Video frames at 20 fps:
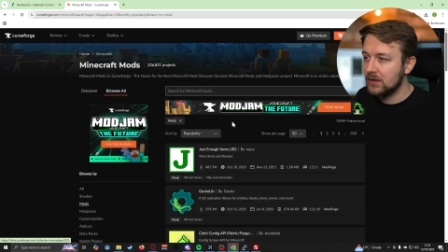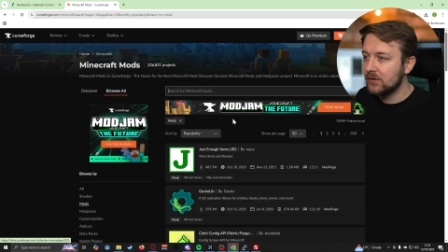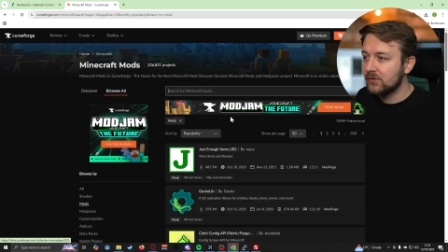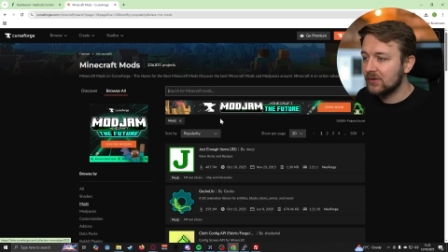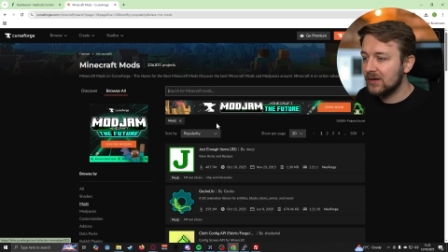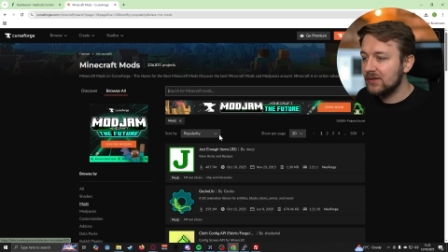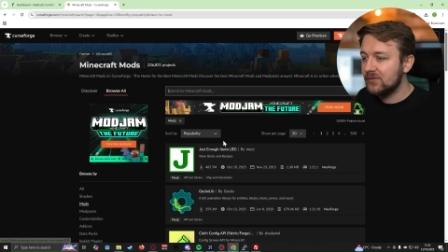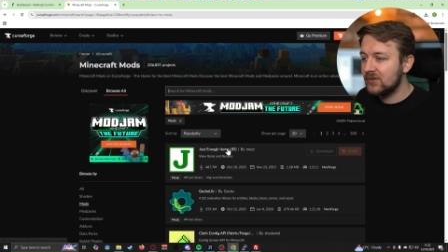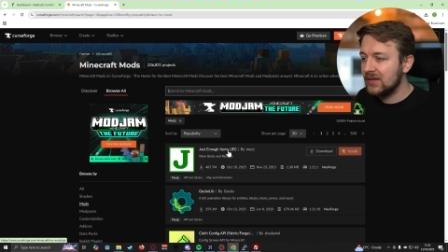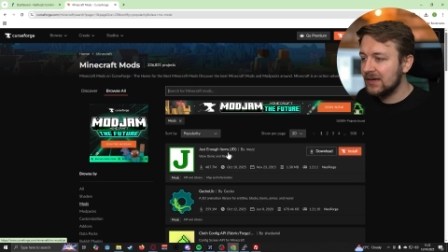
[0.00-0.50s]

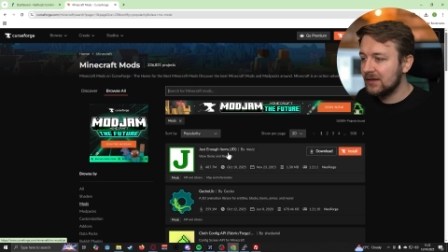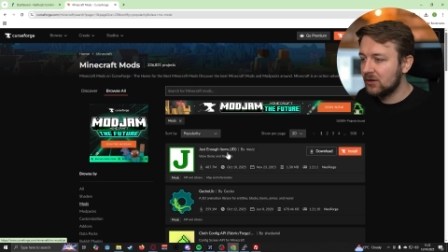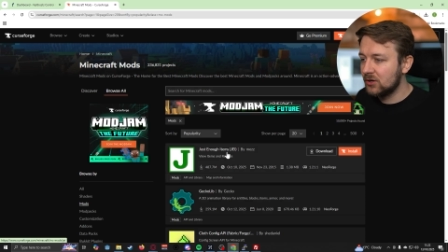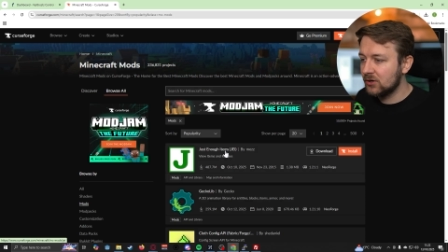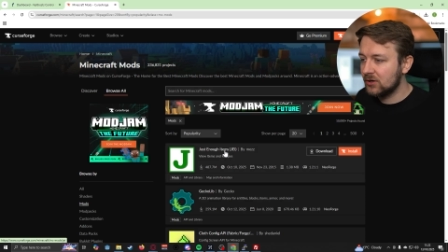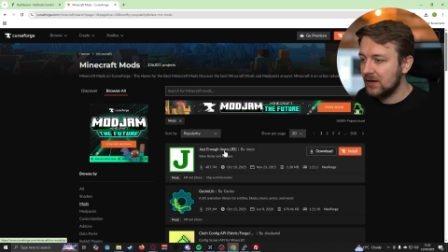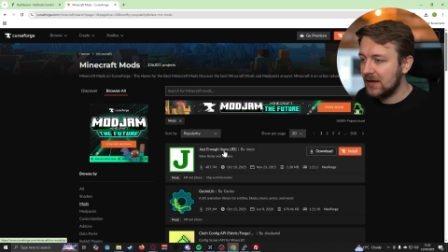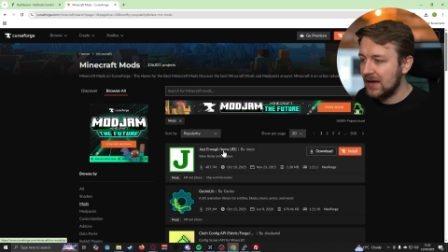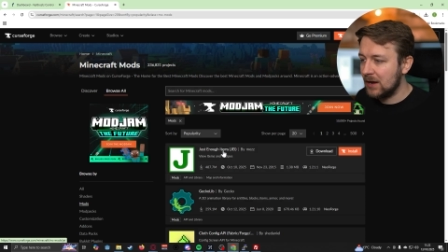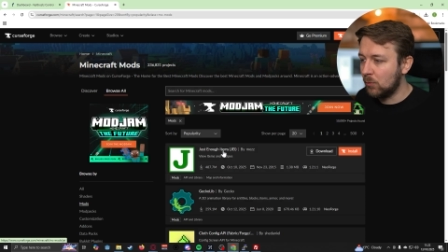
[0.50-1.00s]
So let's take a
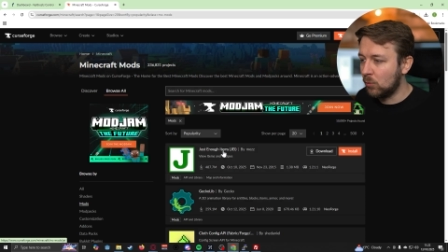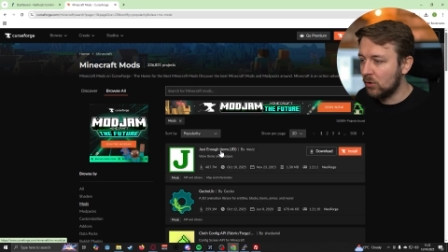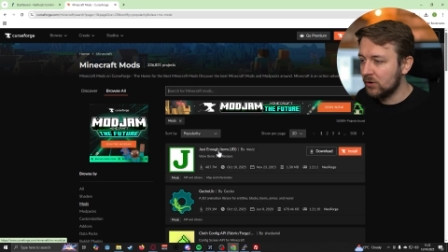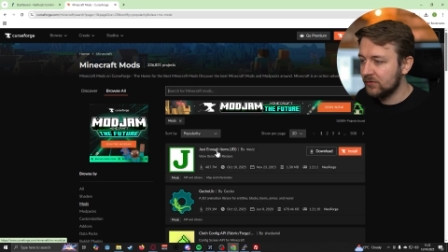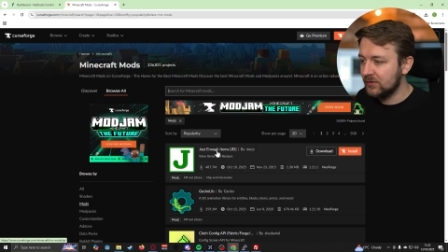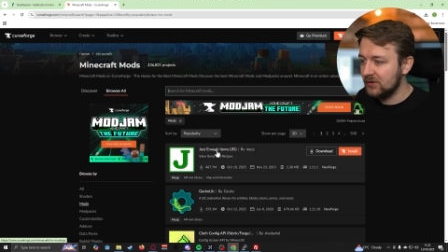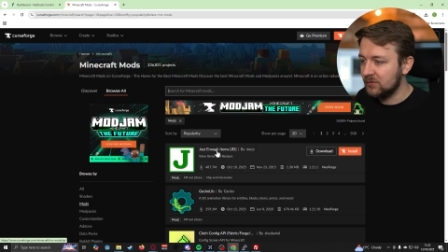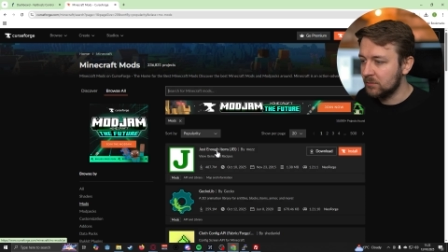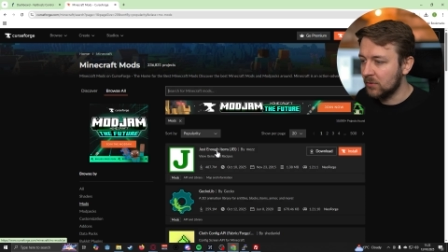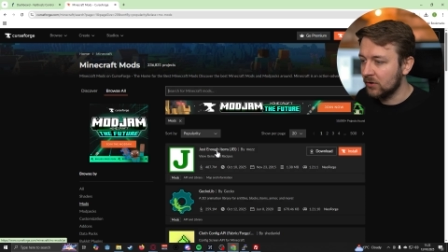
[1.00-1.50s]
look at
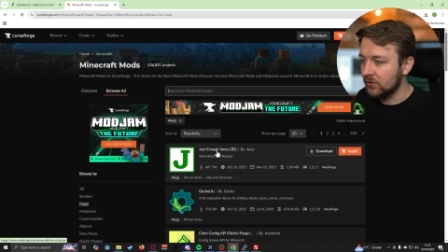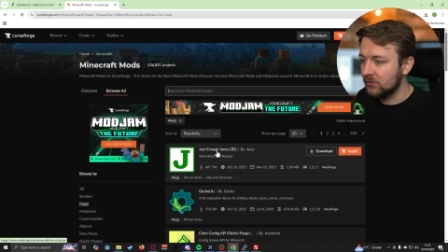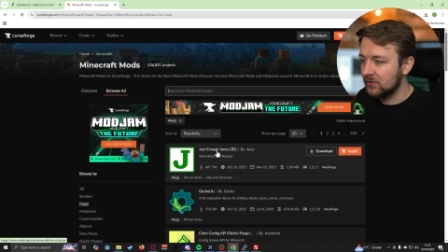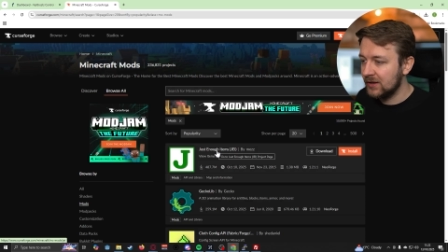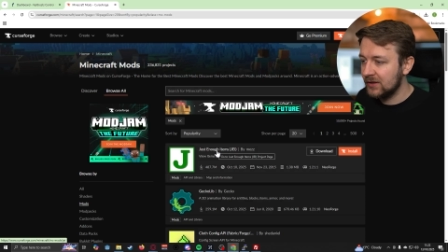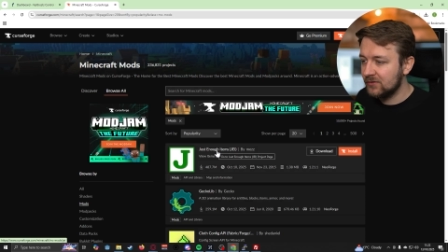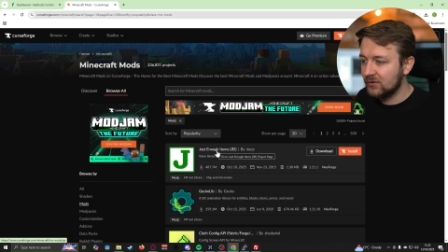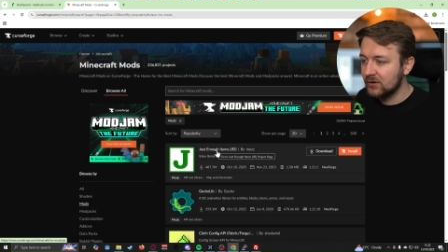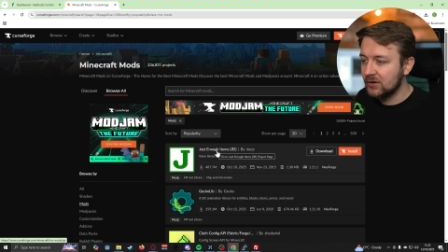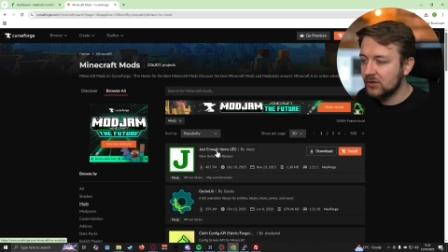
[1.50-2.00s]
one of these
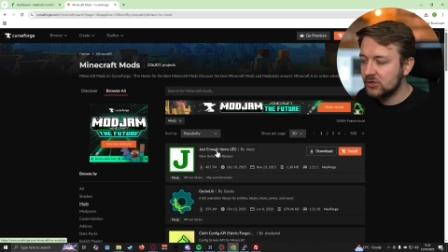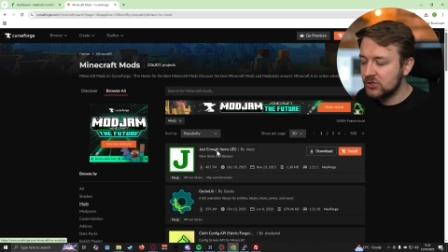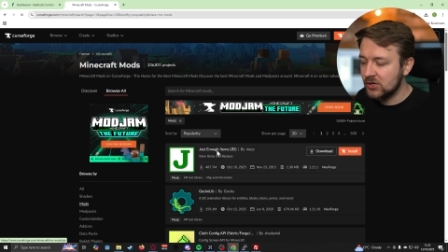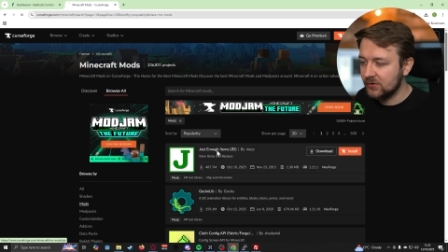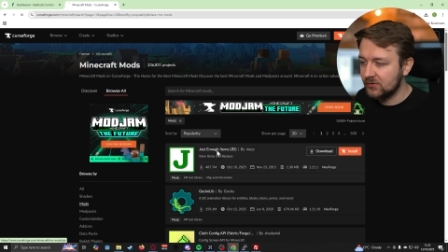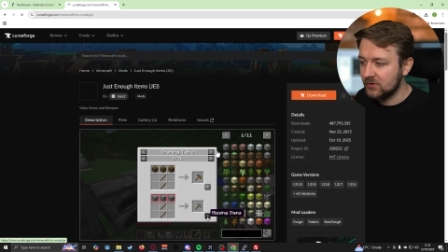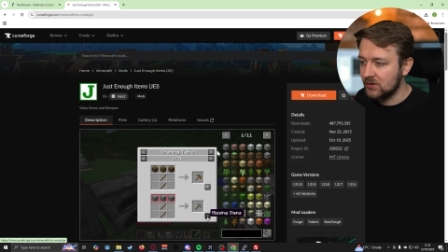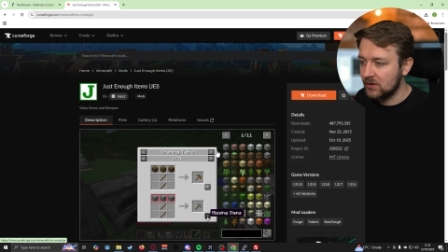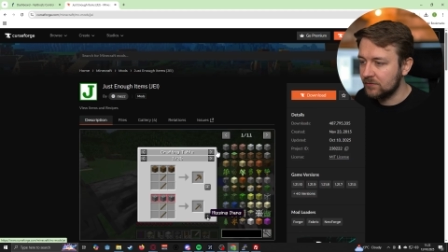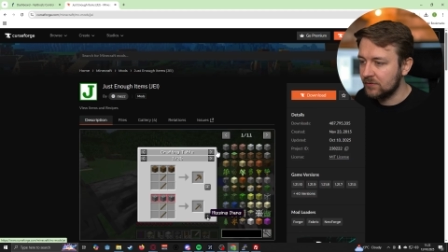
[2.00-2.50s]
mods. Let's look at
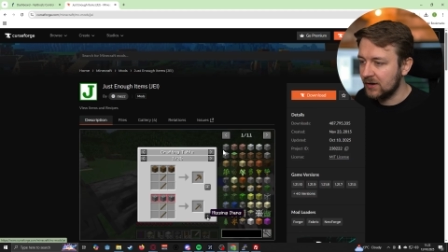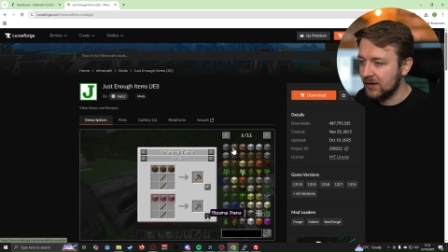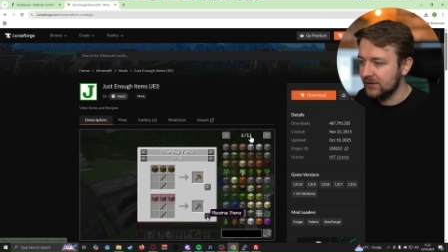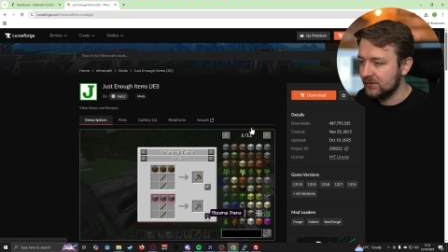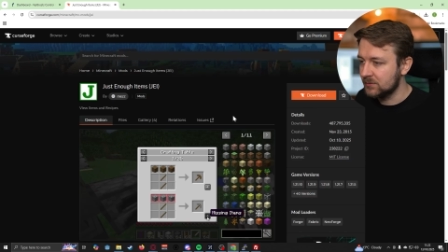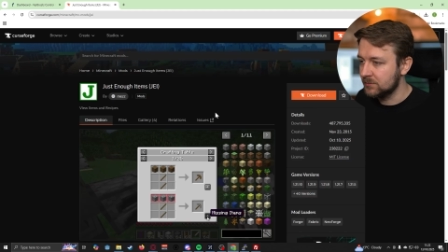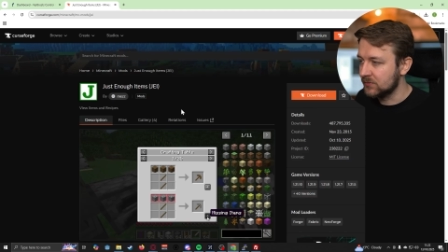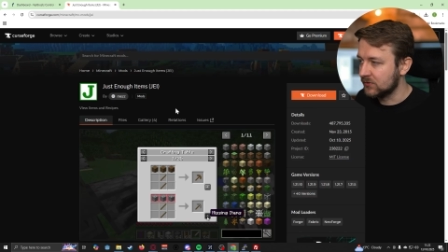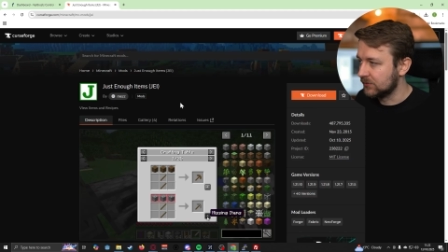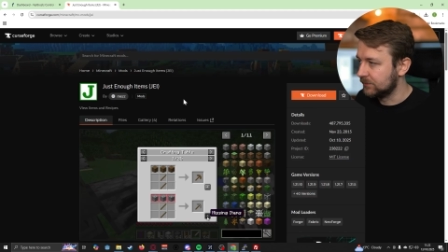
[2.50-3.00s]
just enough
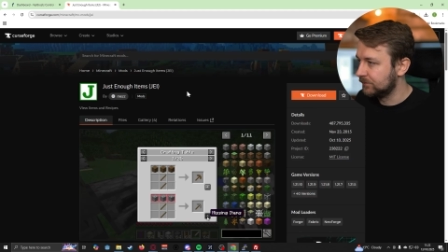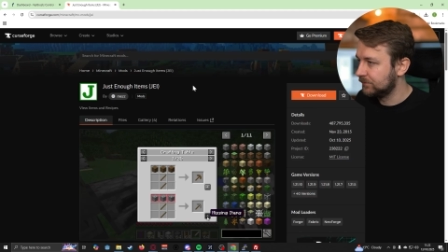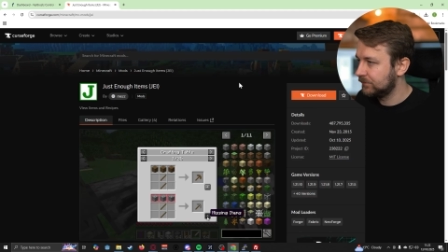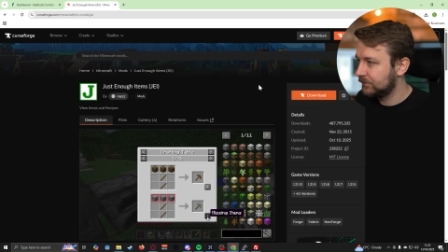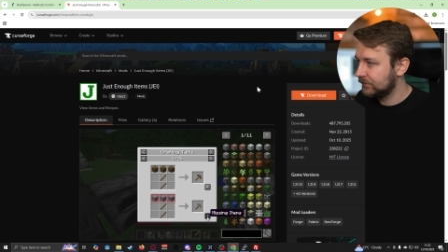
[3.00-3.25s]
items.